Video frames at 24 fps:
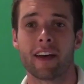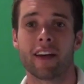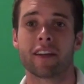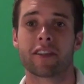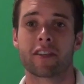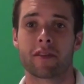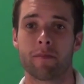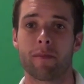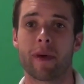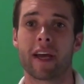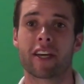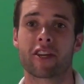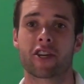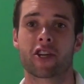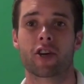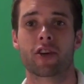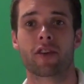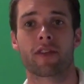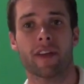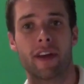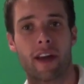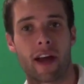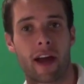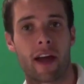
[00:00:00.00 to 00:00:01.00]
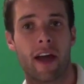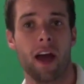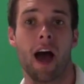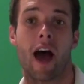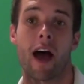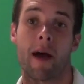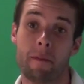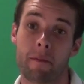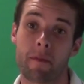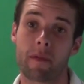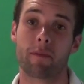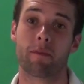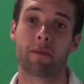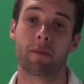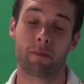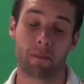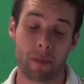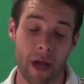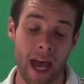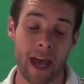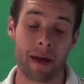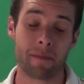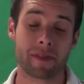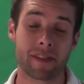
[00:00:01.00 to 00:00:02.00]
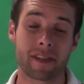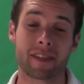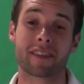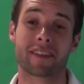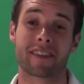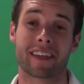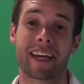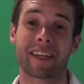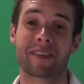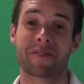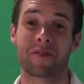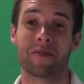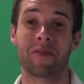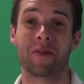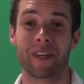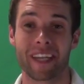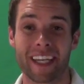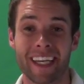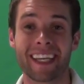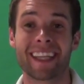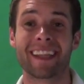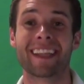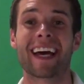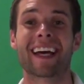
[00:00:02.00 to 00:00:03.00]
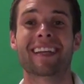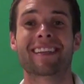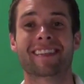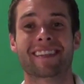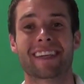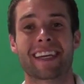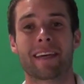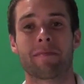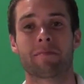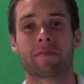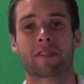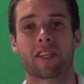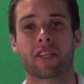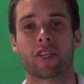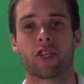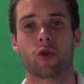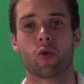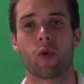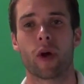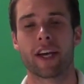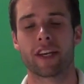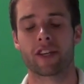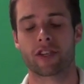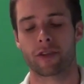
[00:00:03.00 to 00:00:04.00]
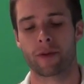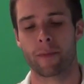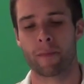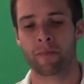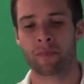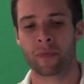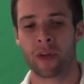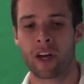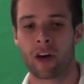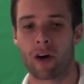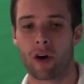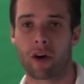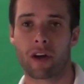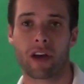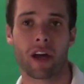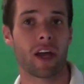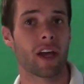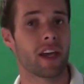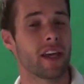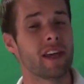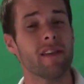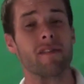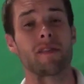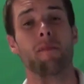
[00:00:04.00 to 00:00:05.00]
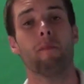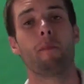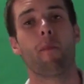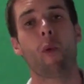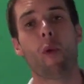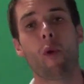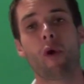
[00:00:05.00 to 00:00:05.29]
to make sure that I am successful in that same situation? Okay, even